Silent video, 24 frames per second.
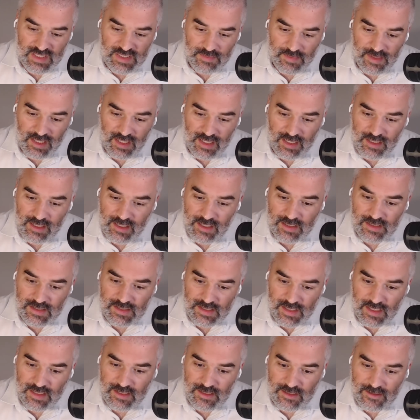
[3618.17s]
Haniyeh
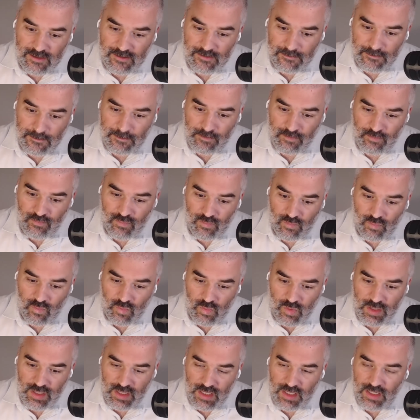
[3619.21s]
said,
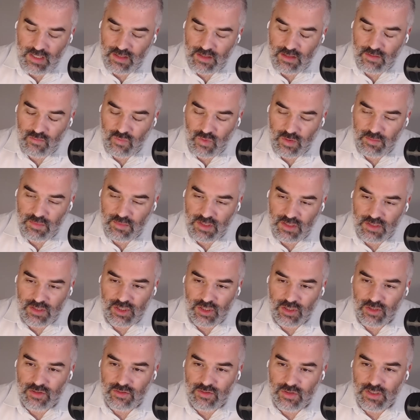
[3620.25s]
we need the women,
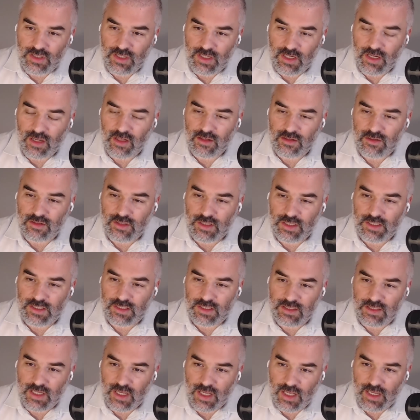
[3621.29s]
children, and elderly
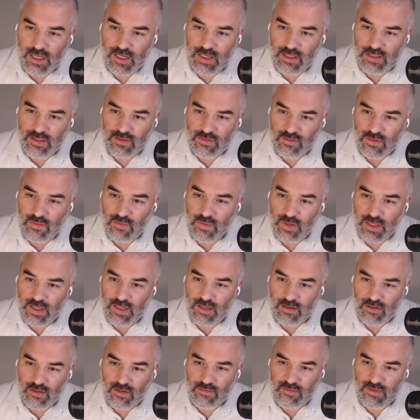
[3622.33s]
to die to
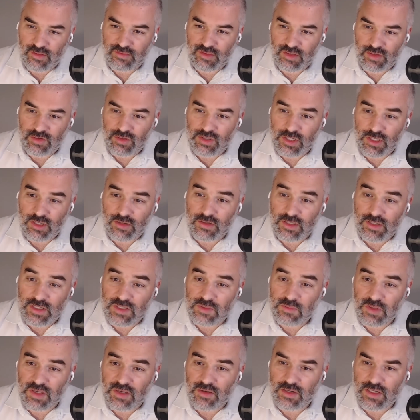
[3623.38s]
awaken our revolutionary
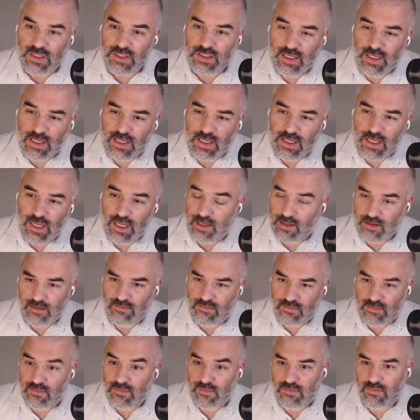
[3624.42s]
spirit.
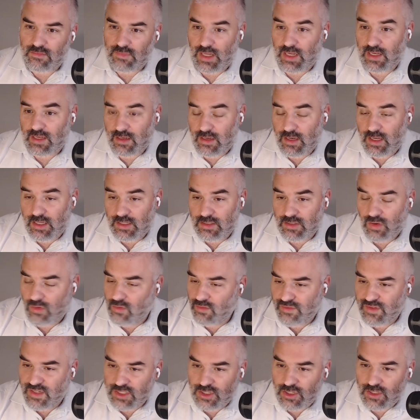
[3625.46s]
And his
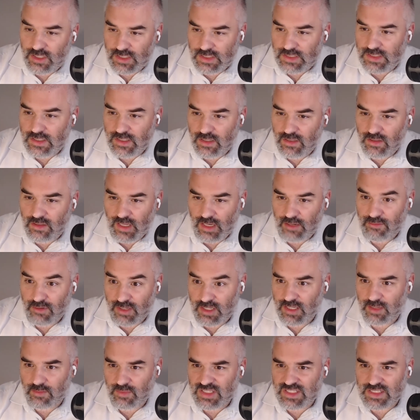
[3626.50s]
whole vision is, and
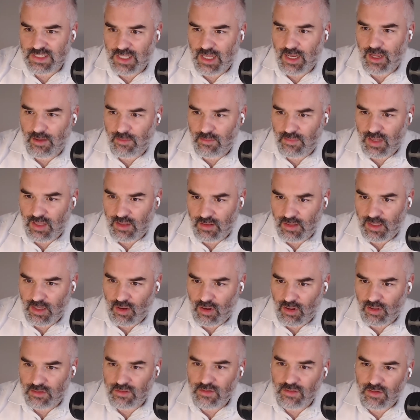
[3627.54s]
redeem Islam on the
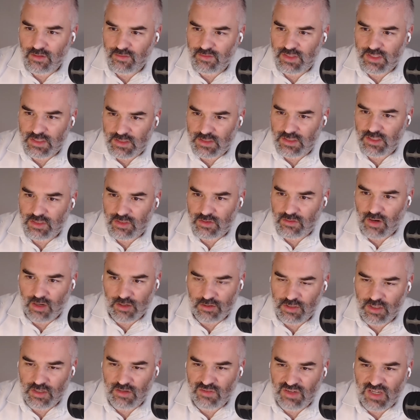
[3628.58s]
altar of this
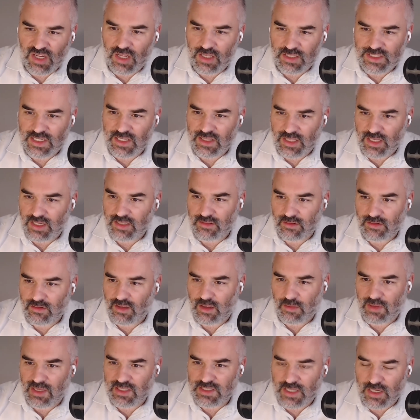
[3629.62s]
destruction of Gaza that
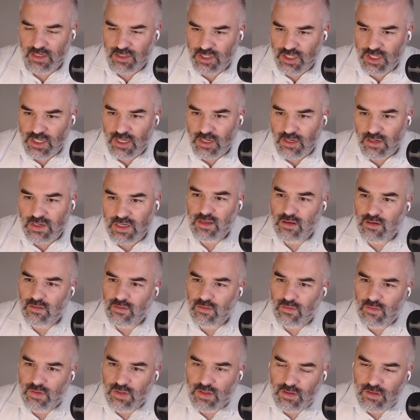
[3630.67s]
Hamas engineered.
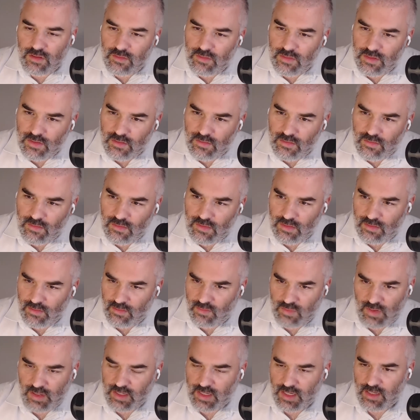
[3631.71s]
Well,
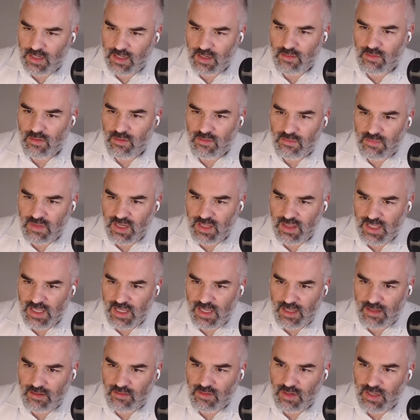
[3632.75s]
why can't I quote mine
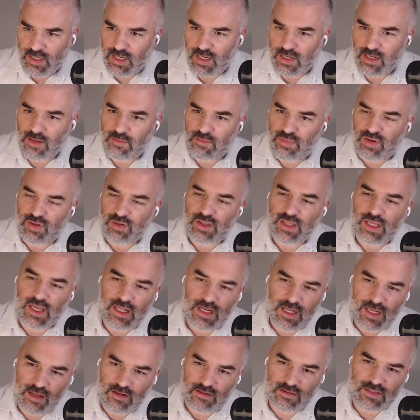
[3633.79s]
that? Why can't I pull
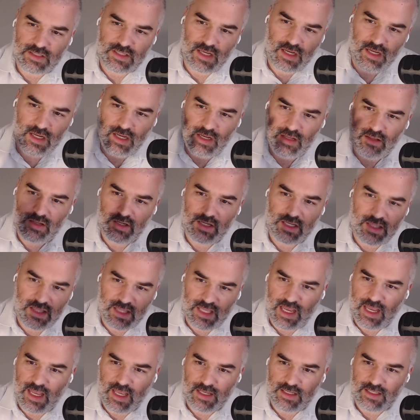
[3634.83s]
that out and say, hey, look at
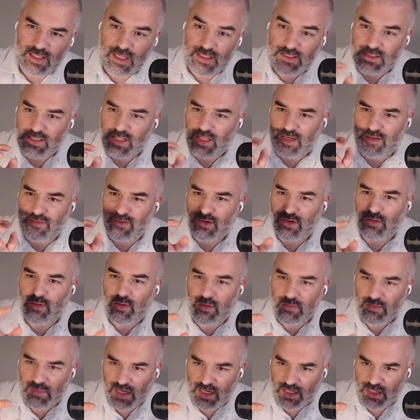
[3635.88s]
that? That's not even
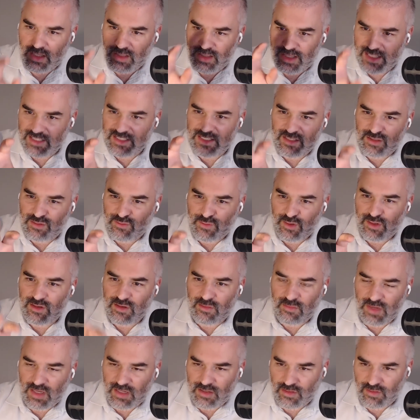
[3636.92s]
quote mining. That's his
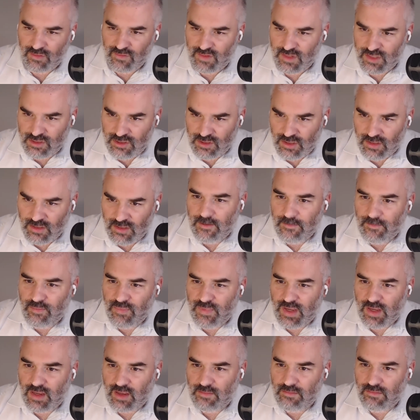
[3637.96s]
fundamental vision.
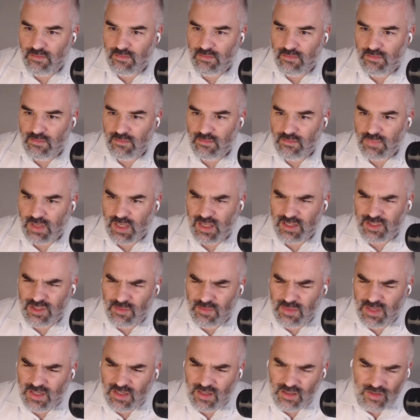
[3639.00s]
Haj
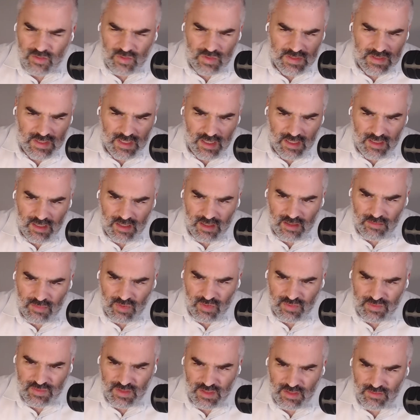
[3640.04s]
Amin al-Husseini, the
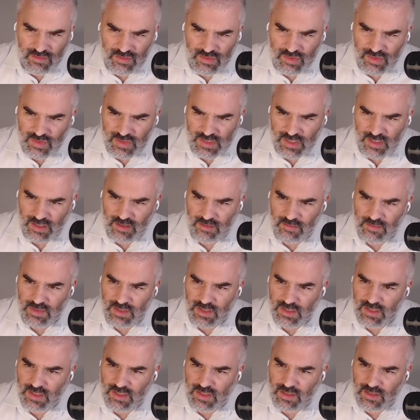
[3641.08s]
Mufti of Jerusalem,
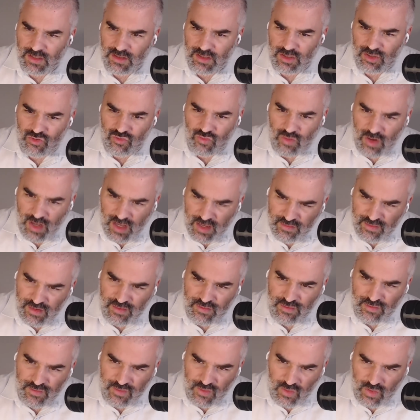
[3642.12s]
the driving
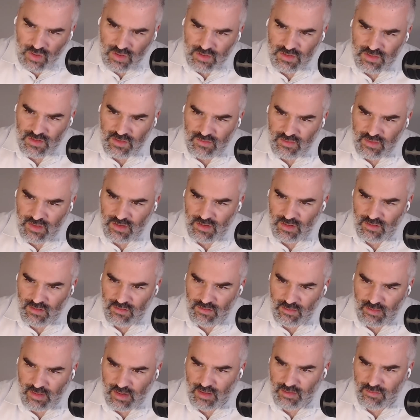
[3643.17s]
force of the
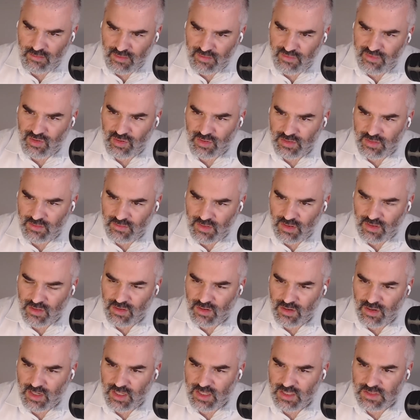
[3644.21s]
Great Revolt of the
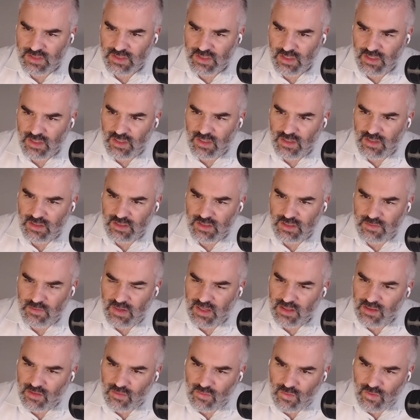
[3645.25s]
30s,
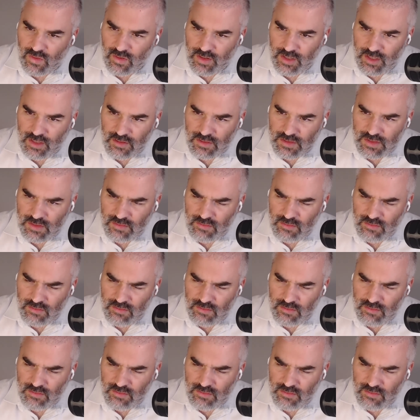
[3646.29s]
spent the war years in